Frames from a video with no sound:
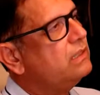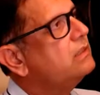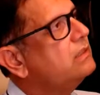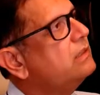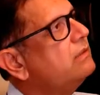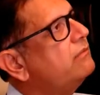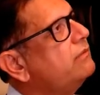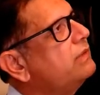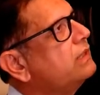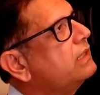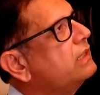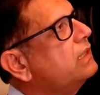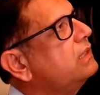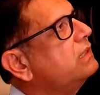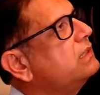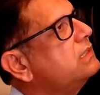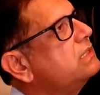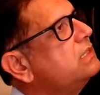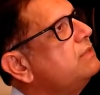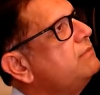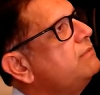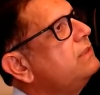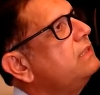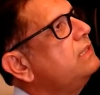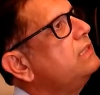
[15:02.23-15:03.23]
we can
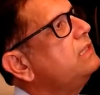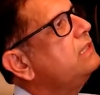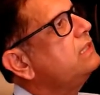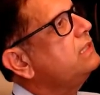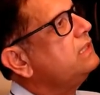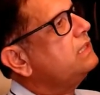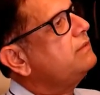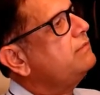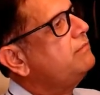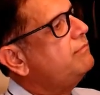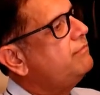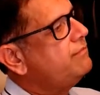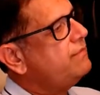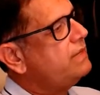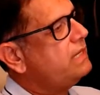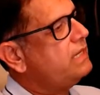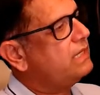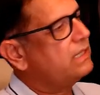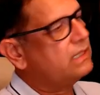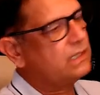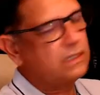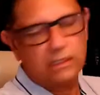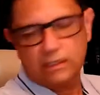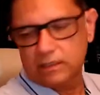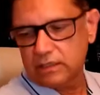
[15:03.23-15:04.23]
similarly
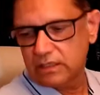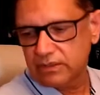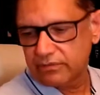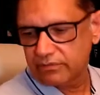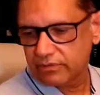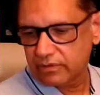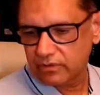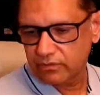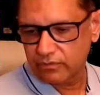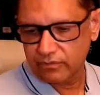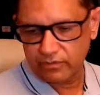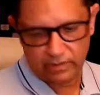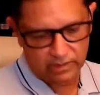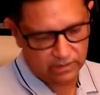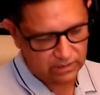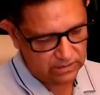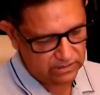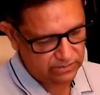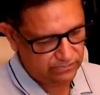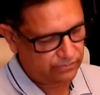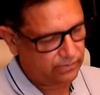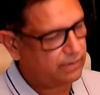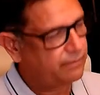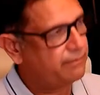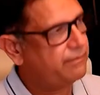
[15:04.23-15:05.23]
make different words
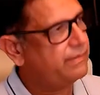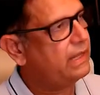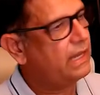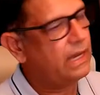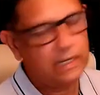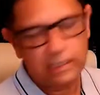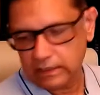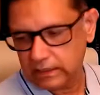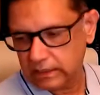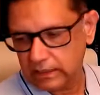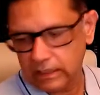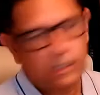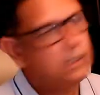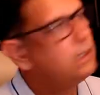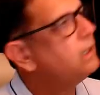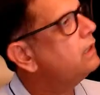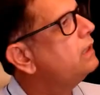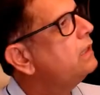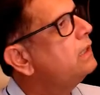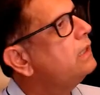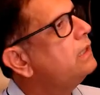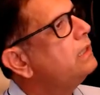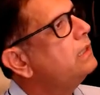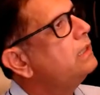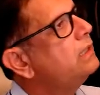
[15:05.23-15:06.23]
from that.
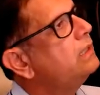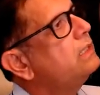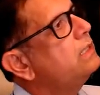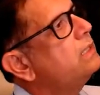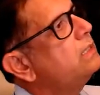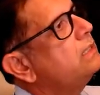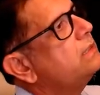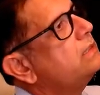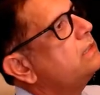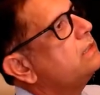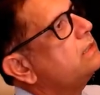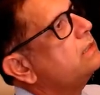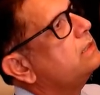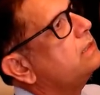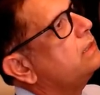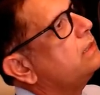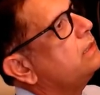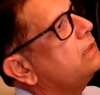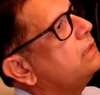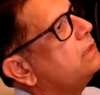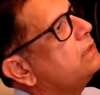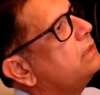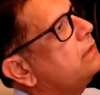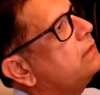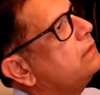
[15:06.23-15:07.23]

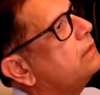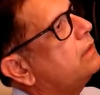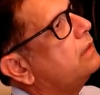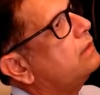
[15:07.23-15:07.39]
Seen,